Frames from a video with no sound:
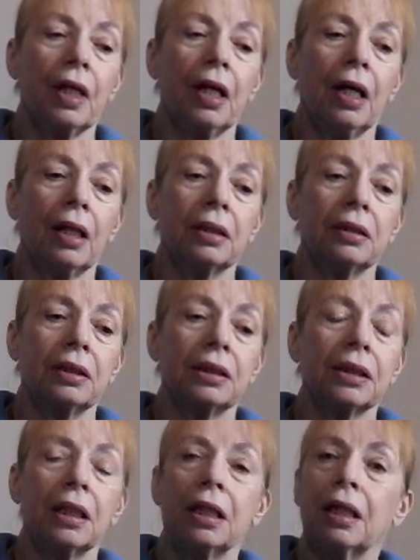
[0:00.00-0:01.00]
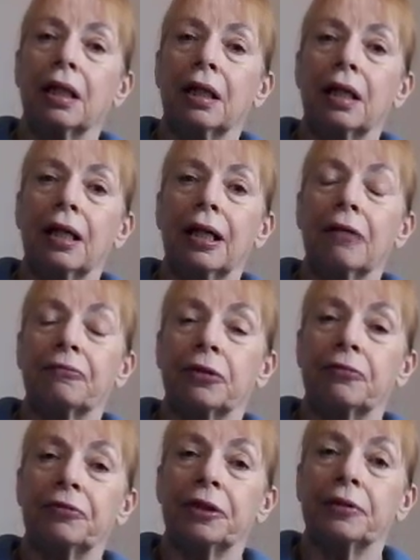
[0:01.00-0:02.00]
And
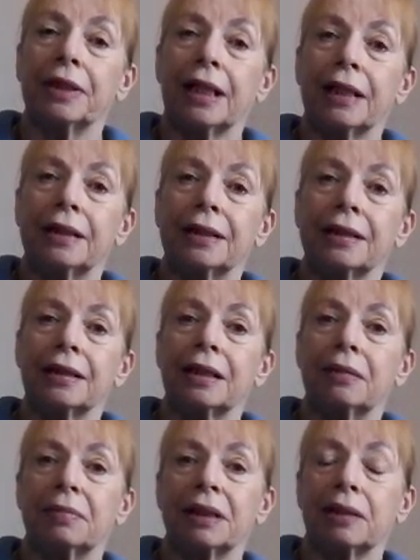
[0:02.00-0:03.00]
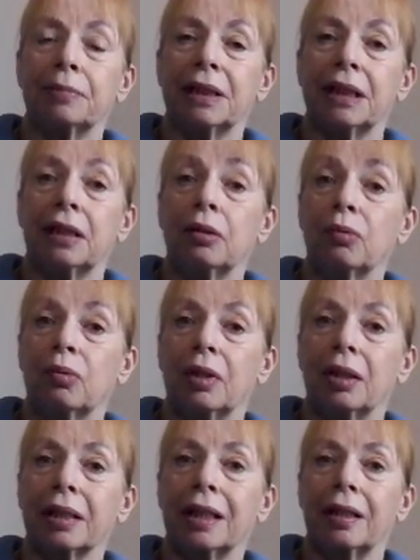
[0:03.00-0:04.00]
after a few days, it seems to be
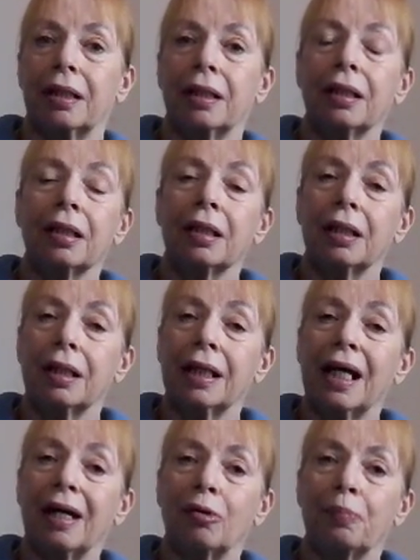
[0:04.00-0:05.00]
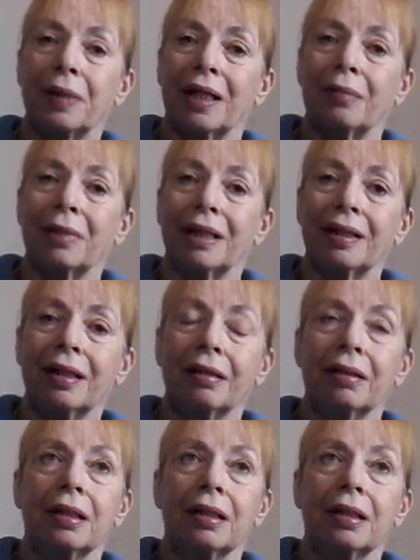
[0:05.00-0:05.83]
working and helping me.